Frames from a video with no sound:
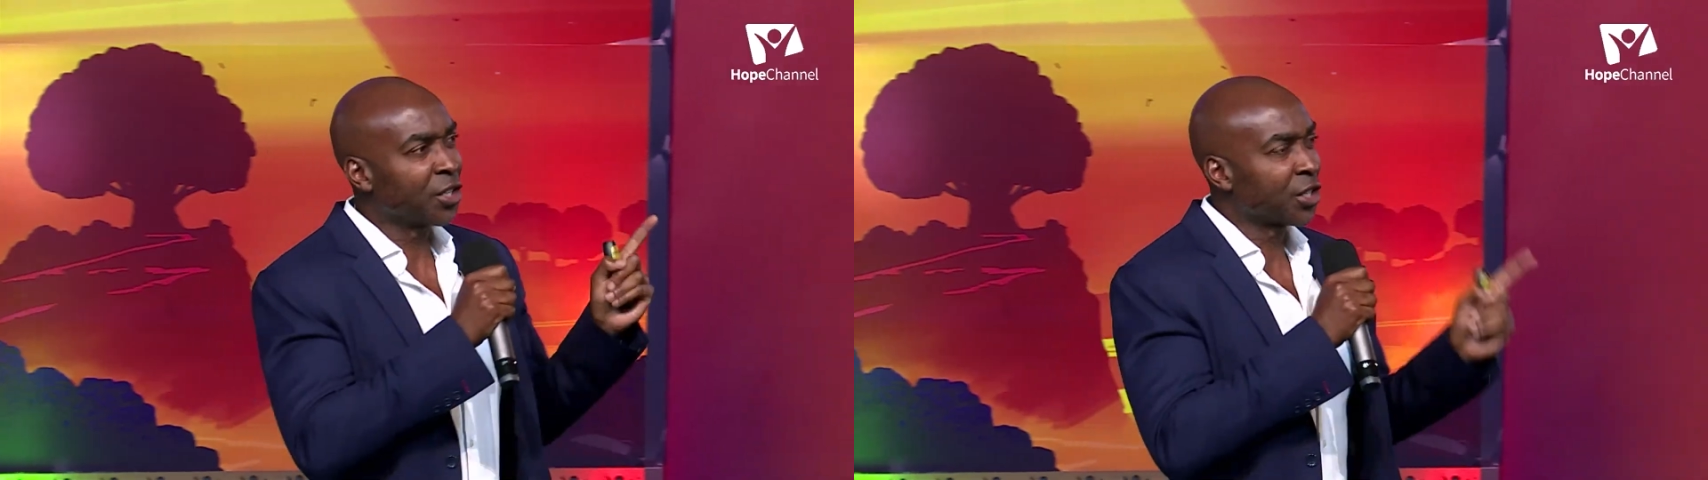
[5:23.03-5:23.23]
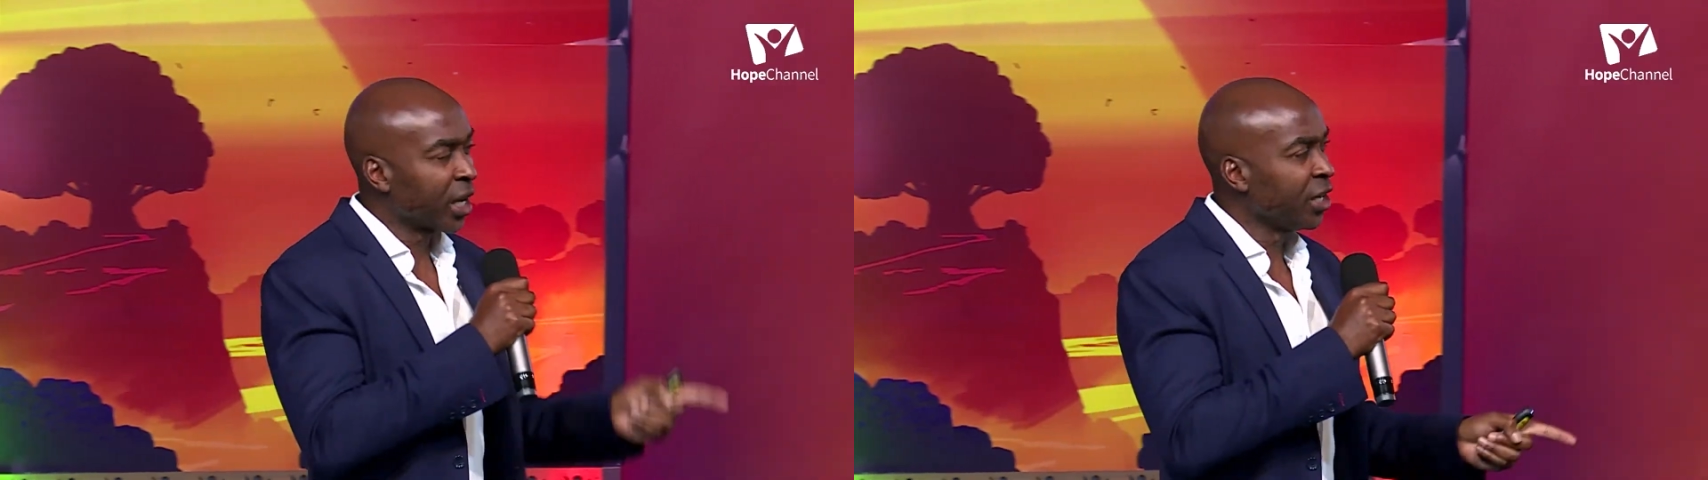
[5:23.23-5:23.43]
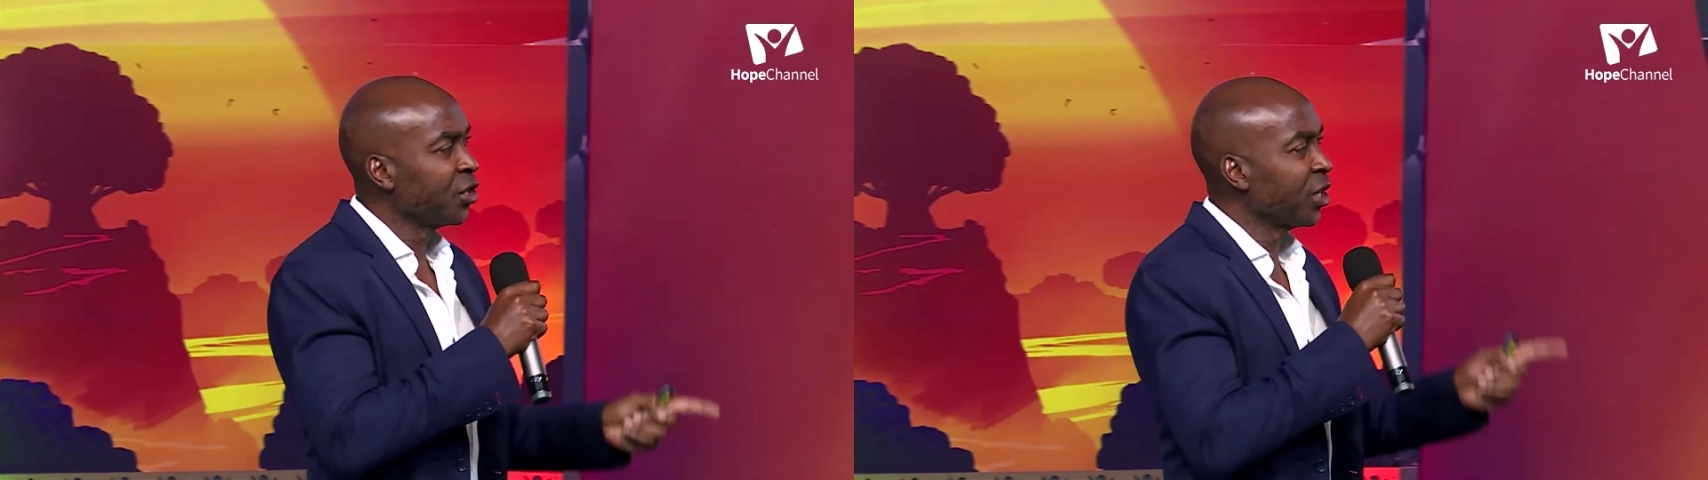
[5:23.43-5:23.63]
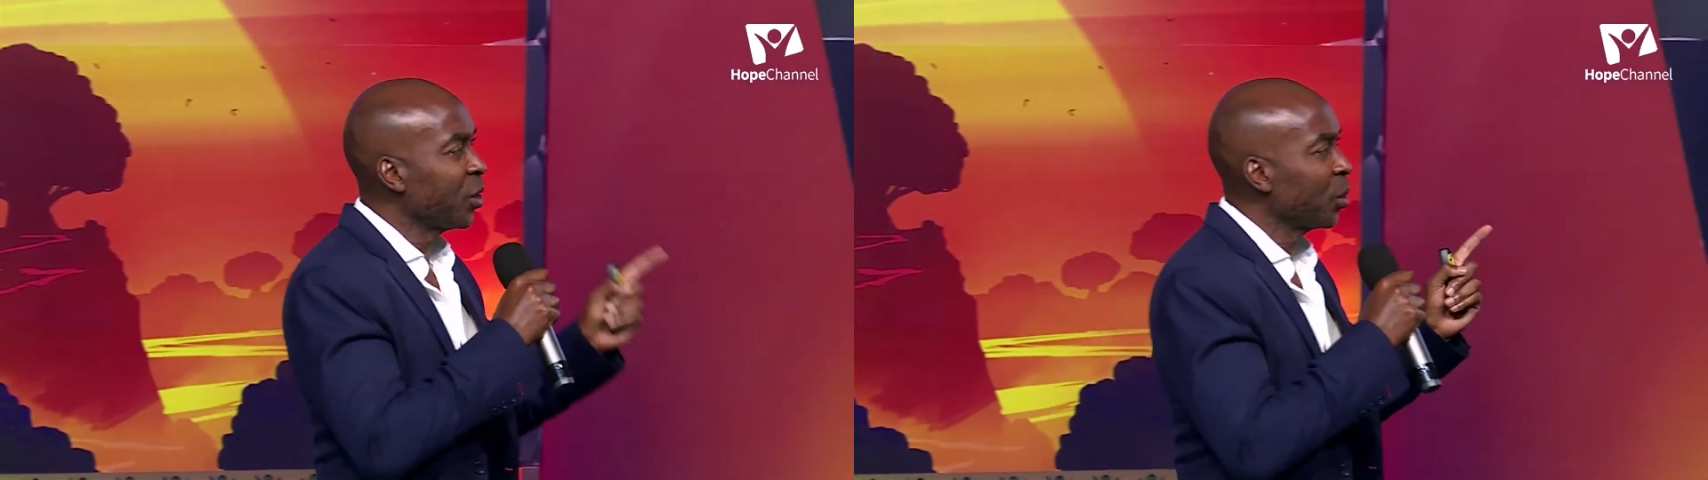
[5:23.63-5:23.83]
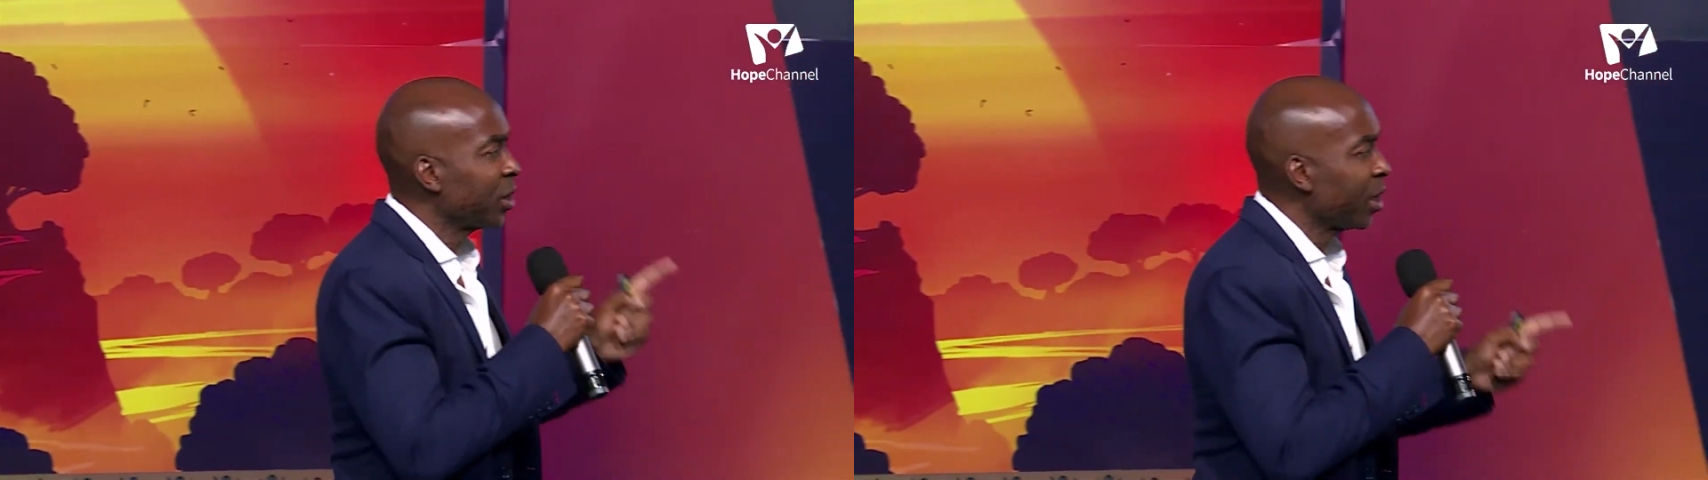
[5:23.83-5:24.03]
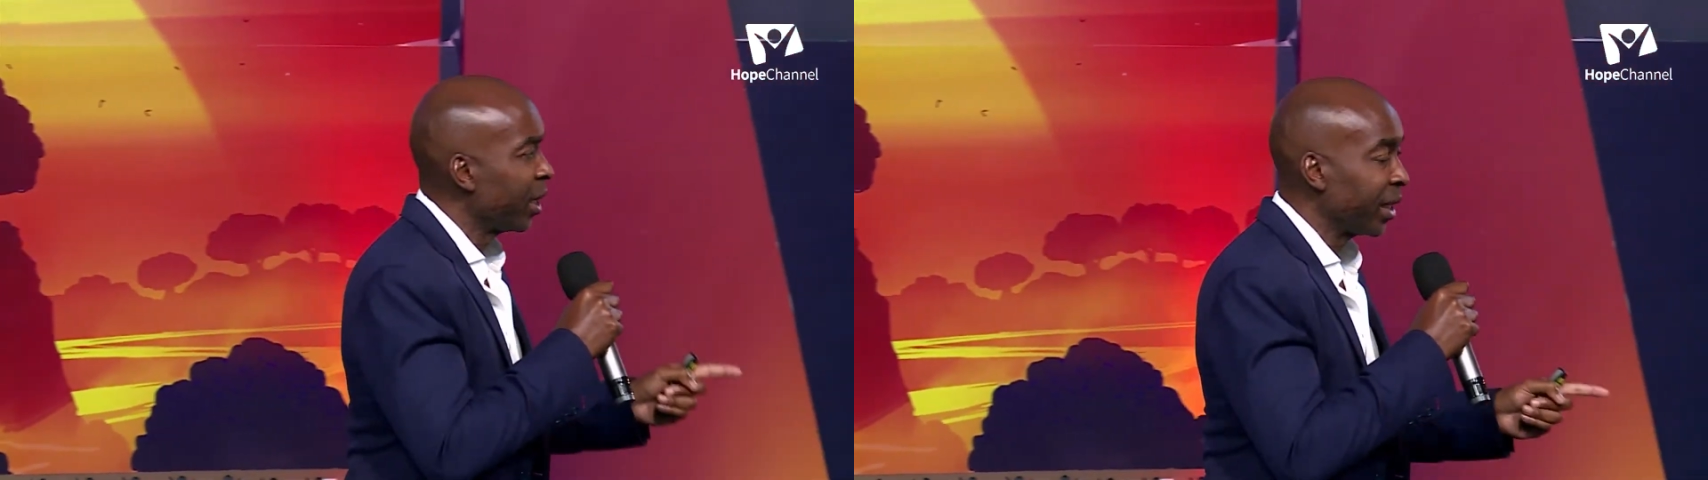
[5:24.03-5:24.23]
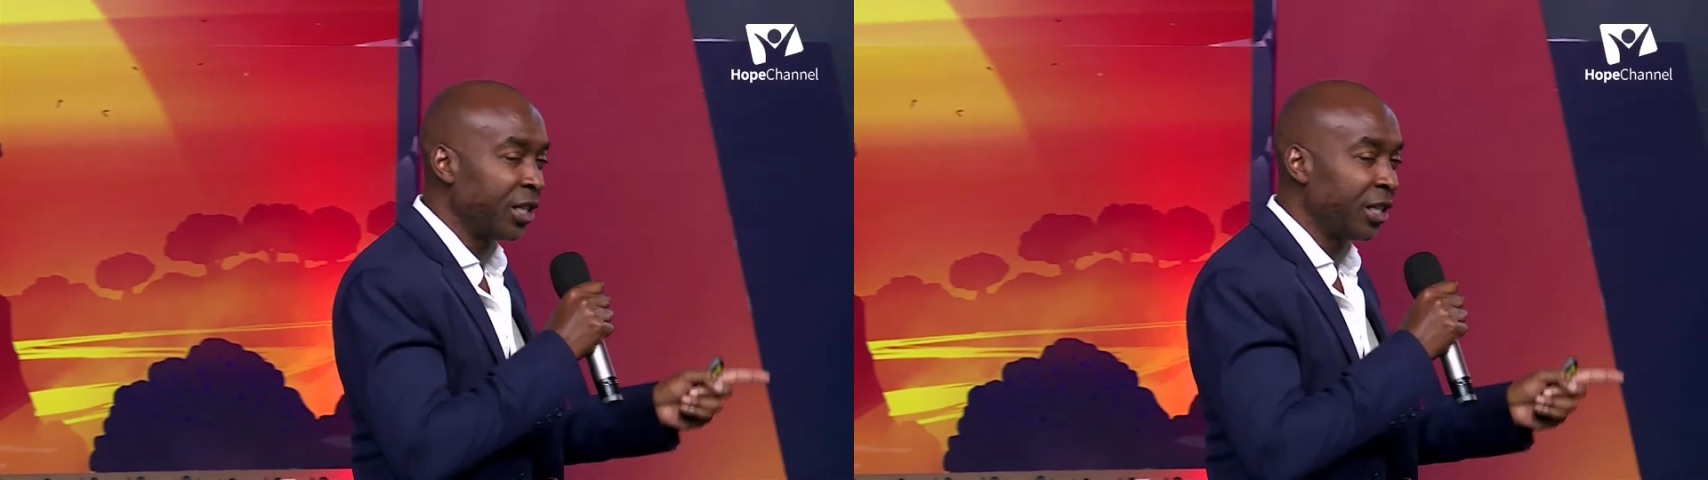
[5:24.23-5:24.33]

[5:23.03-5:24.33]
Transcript: changing your diet